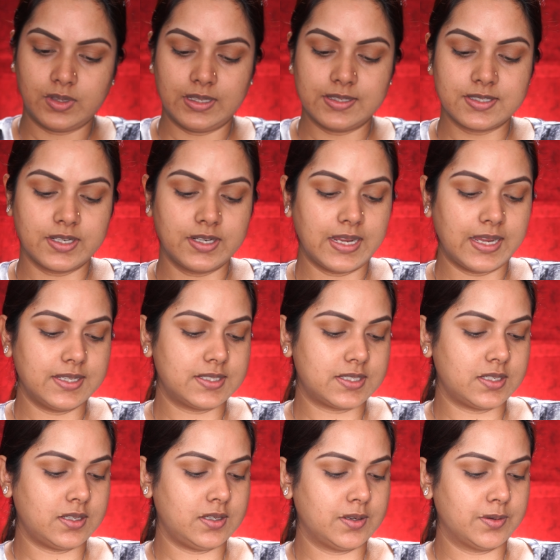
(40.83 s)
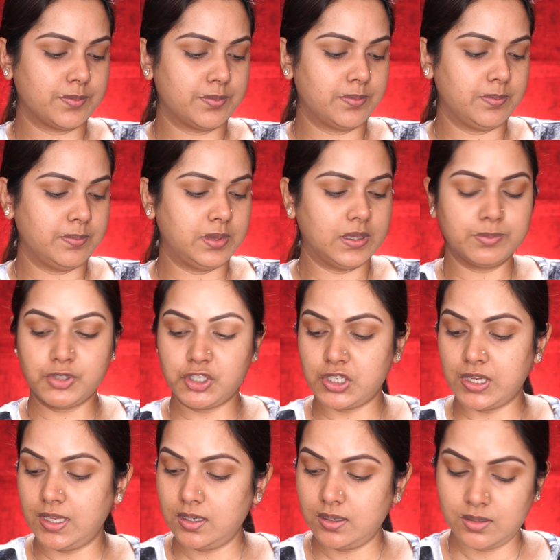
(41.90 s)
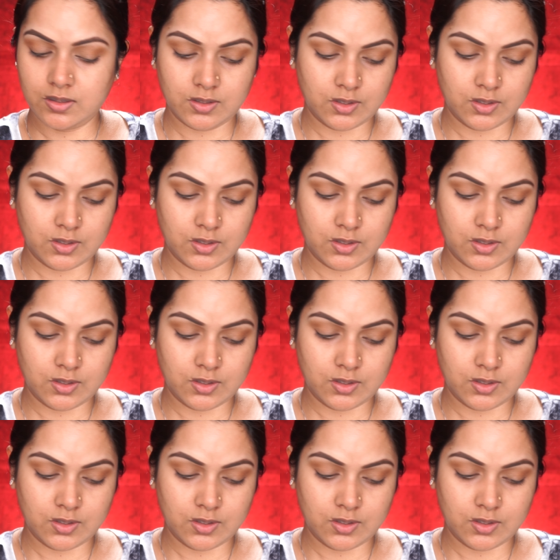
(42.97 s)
It's a nice plum shade.